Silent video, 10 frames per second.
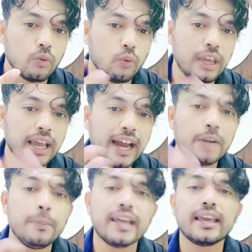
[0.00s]
we
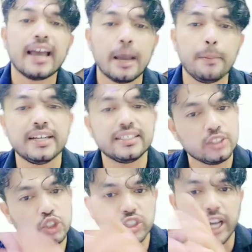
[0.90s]
had make a habit
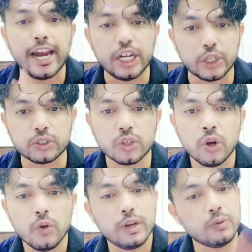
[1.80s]
since childhood,
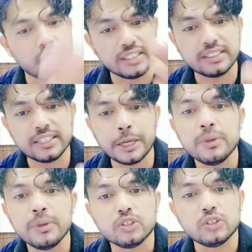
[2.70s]
when we say
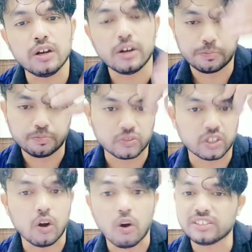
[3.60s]
the
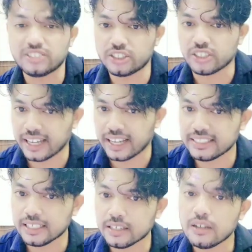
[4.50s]
horse is
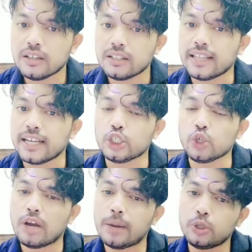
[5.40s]
grazing, that
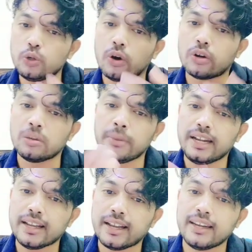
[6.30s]
you have to
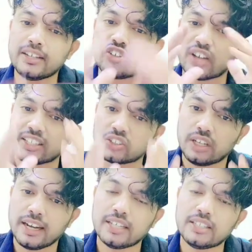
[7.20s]
automatically
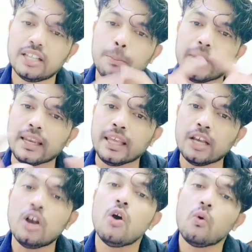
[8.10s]
translate the
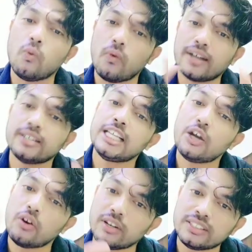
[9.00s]
meaning what the
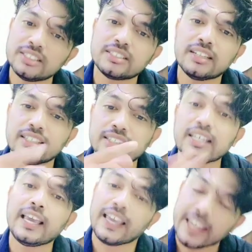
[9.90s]
horse is
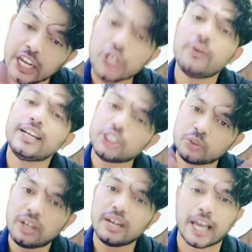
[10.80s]
grazing in your
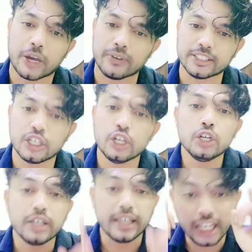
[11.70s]
regional language,
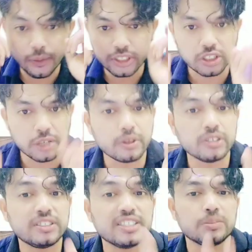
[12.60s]
in our
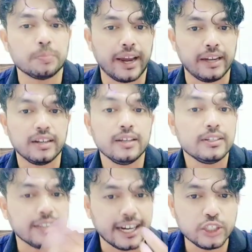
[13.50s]
subconscious mind.
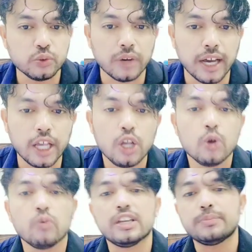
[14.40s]
That's why
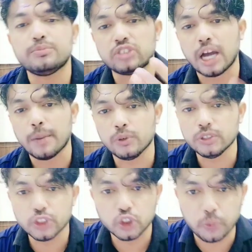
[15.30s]
we have trouble
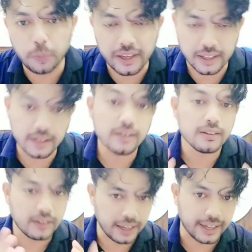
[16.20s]
speaking
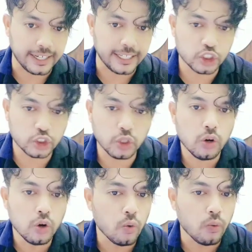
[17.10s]
English.
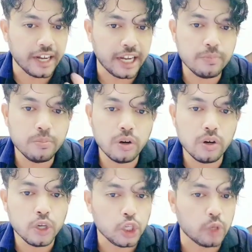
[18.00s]
So whenever
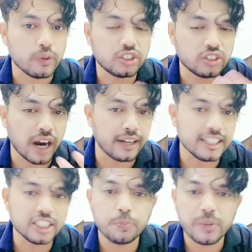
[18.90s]
you have
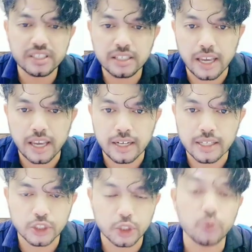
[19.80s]
started speaking
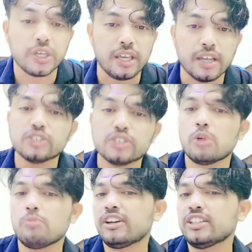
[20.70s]
English, you hear
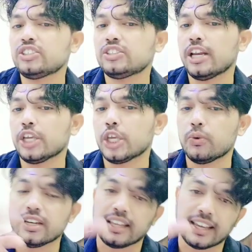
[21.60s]
someone is telling
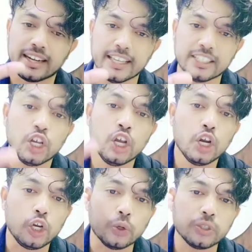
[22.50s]
you in English,
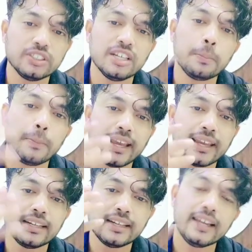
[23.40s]
does not
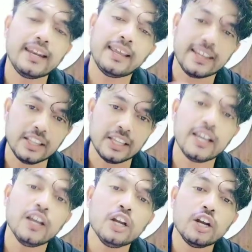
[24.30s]
make it in a
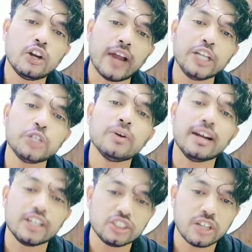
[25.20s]
Hindi. Try to
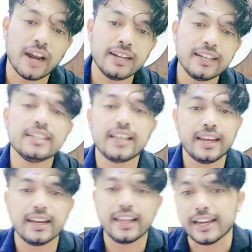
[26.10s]
understand it
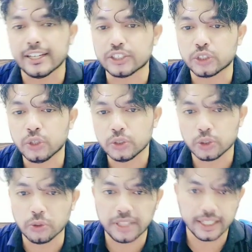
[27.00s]
in English
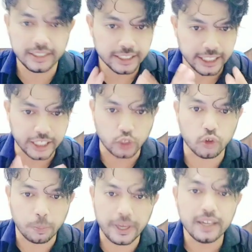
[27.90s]
so that it
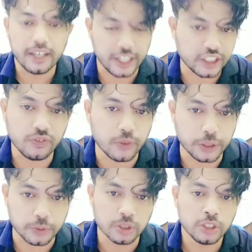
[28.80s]
could be easy for
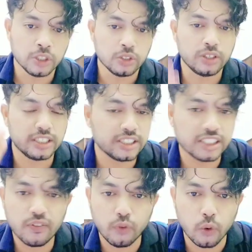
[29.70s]
you. So this is
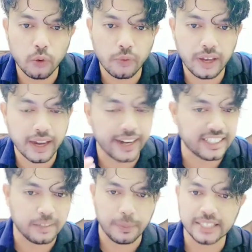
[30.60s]
the four way I
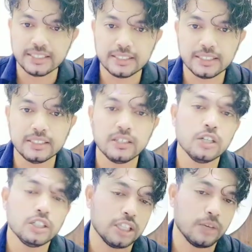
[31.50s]
did mention,
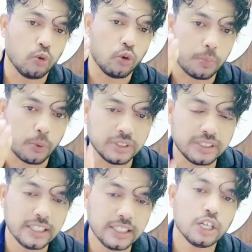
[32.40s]
the four
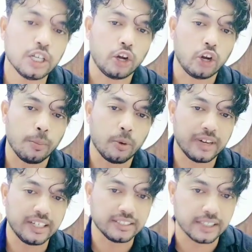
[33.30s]
process. Number
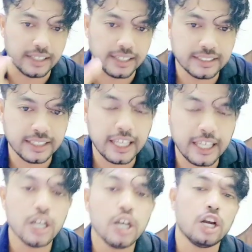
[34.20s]
one is the
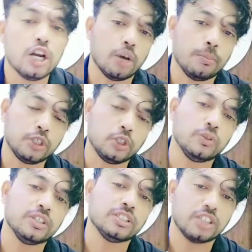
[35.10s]
listening, number
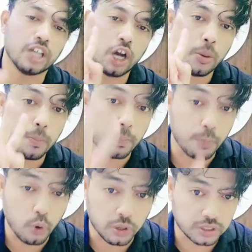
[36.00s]
two is the
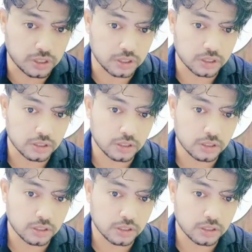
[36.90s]
books,